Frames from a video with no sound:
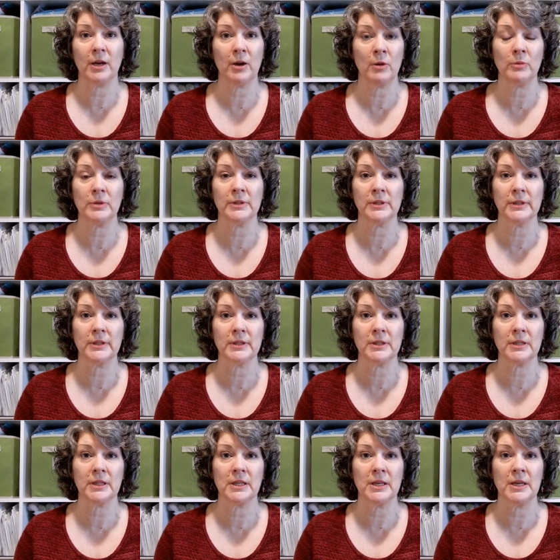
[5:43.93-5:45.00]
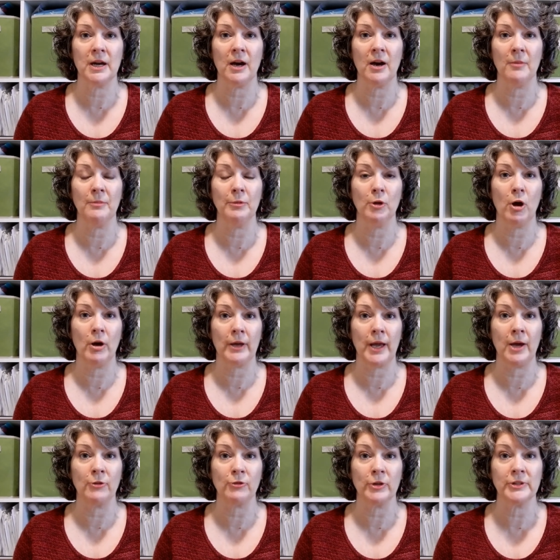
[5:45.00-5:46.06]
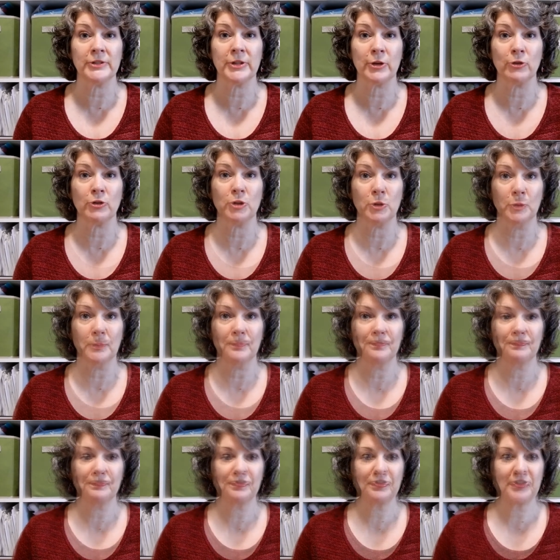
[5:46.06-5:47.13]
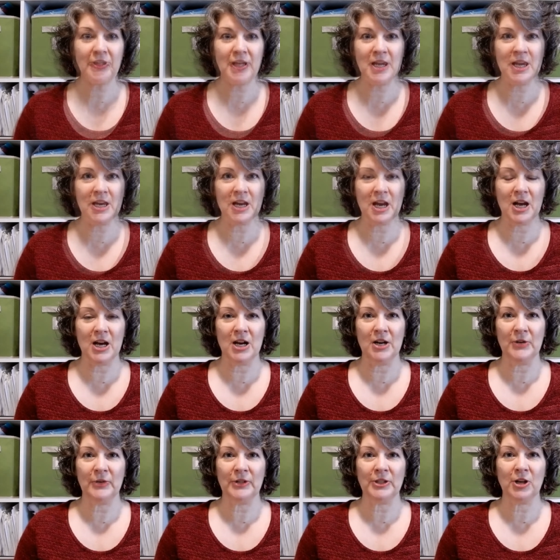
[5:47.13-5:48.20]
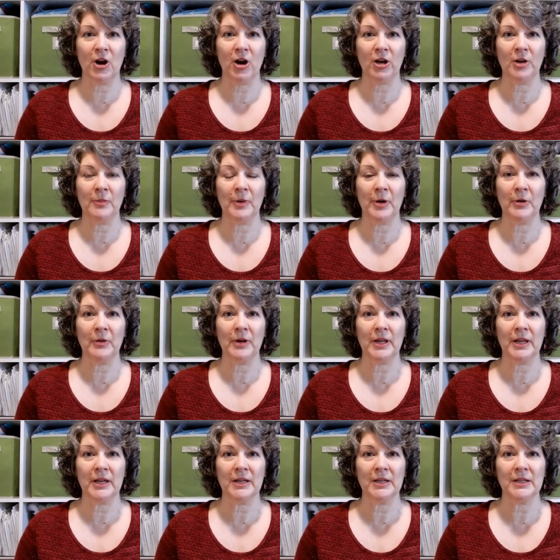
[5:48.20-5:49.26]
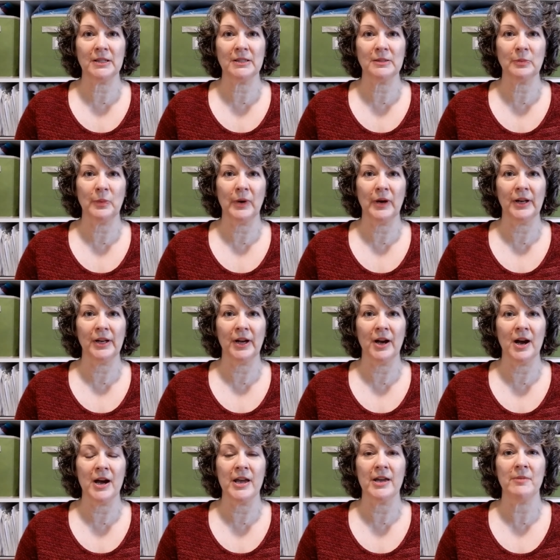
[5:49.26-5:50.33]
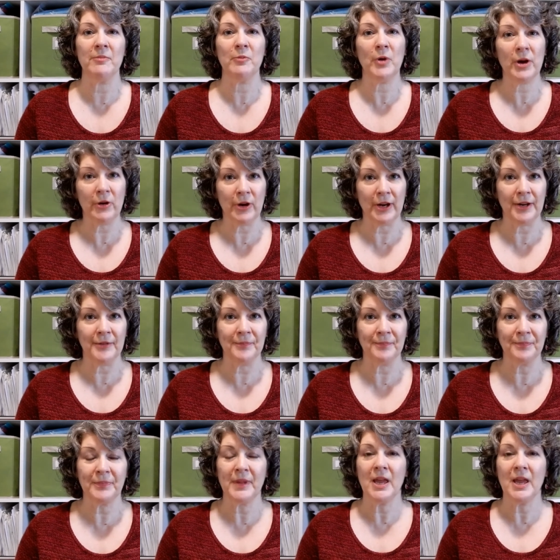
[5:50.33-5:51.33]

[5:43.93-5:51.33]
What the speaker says: I always list the blog address there too. So I thought the first thing we talk about is what I am wearing.